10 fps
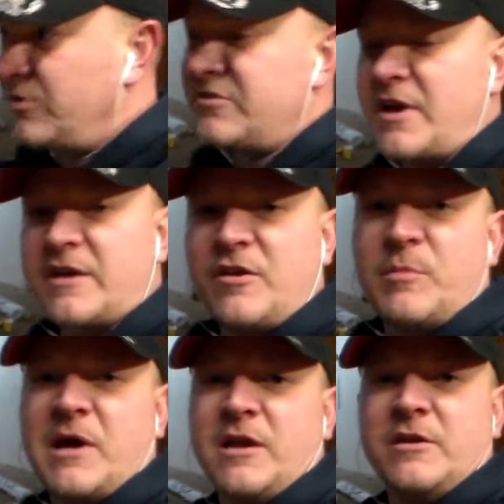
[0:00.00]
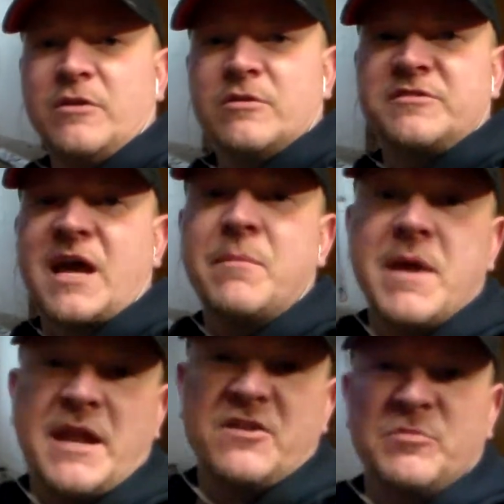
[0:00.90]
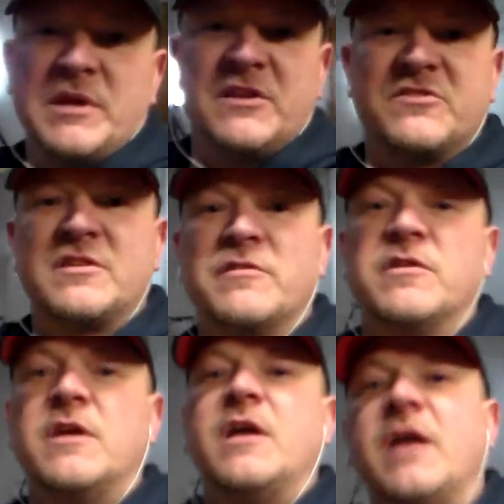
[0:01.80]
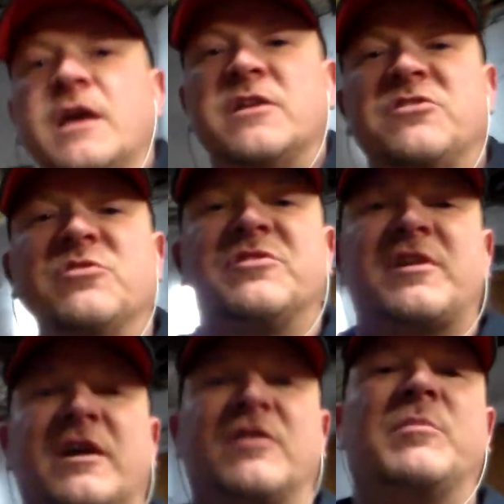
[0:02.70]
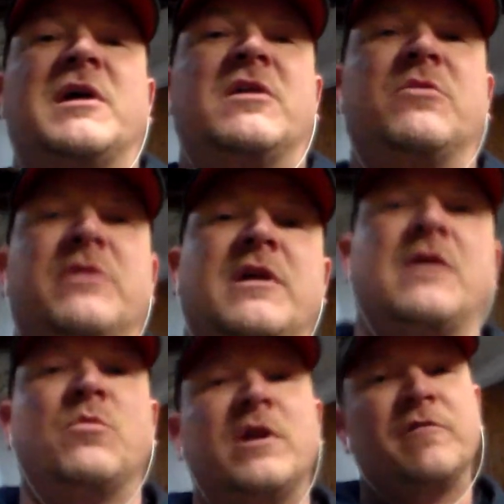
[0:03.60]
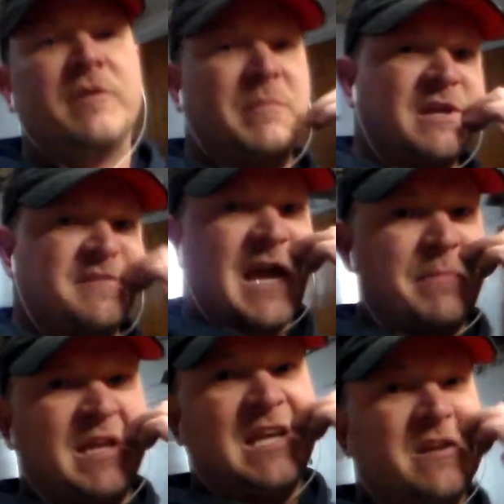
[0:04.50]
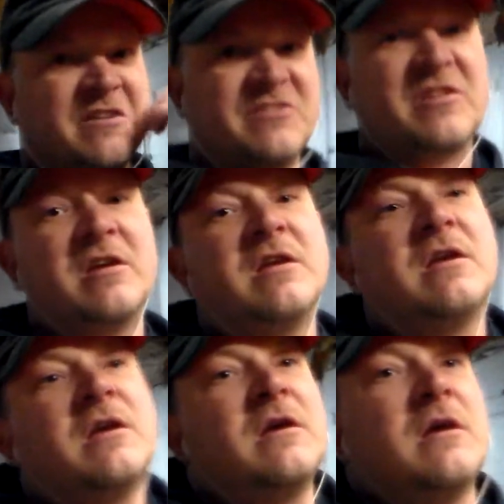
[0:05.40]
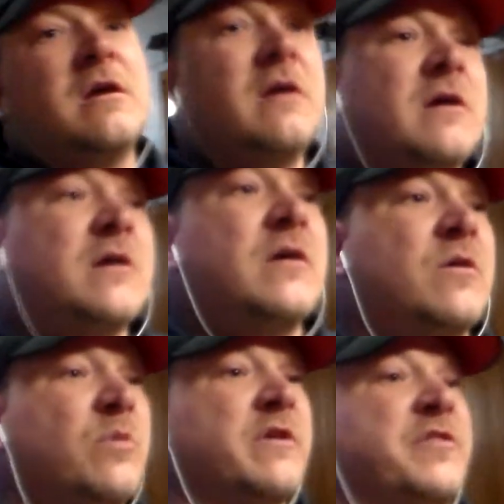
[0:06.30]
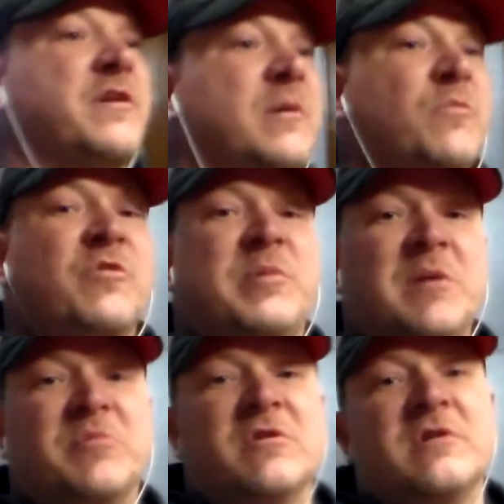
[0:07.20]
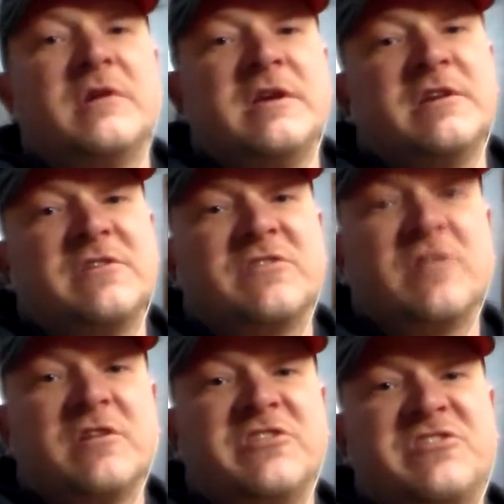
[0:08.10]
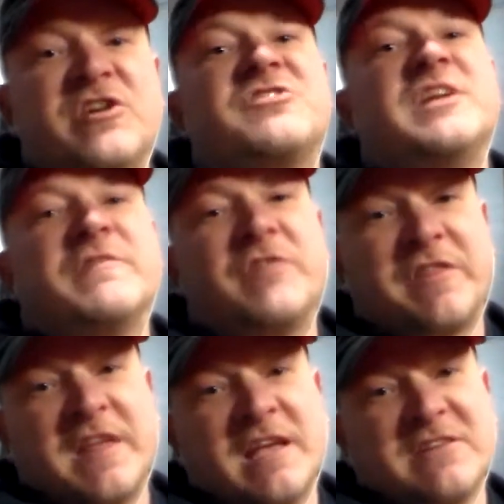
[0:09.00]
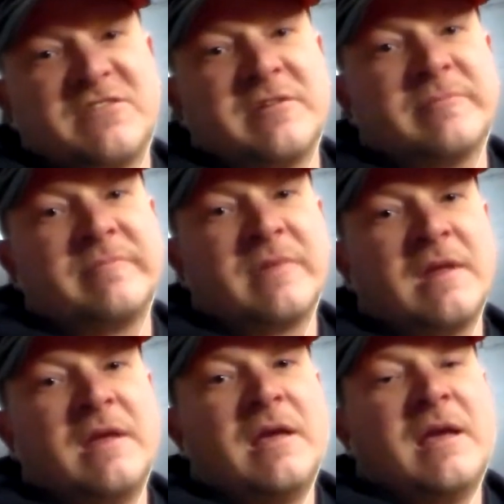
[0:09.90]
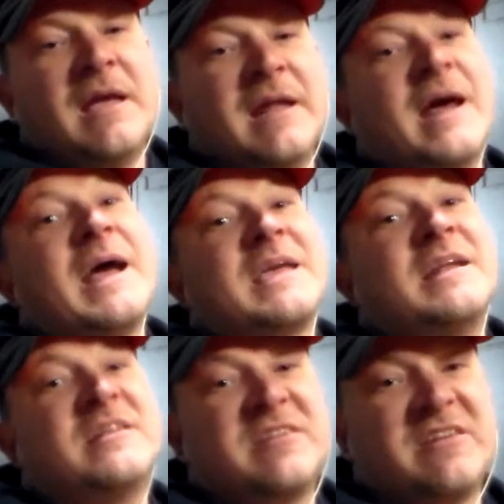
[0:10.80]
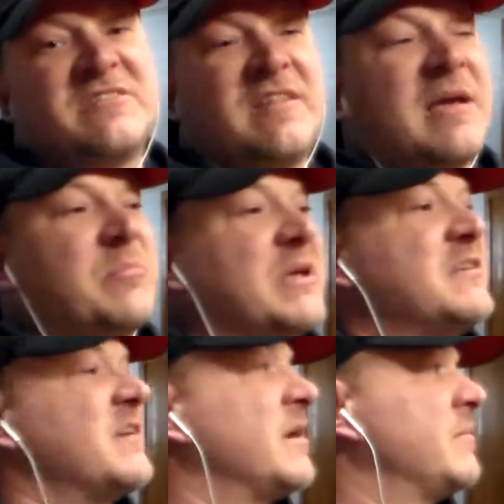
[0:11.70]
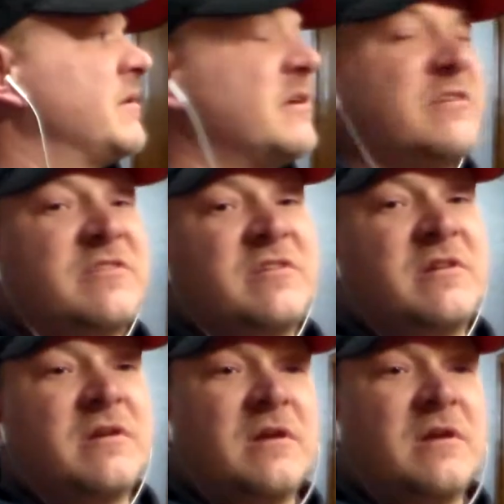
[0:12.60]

she was talking about, you know, time management and stuff. And she was talking about one of the big time eaters with people is searching for things. And I can attest to that big time, because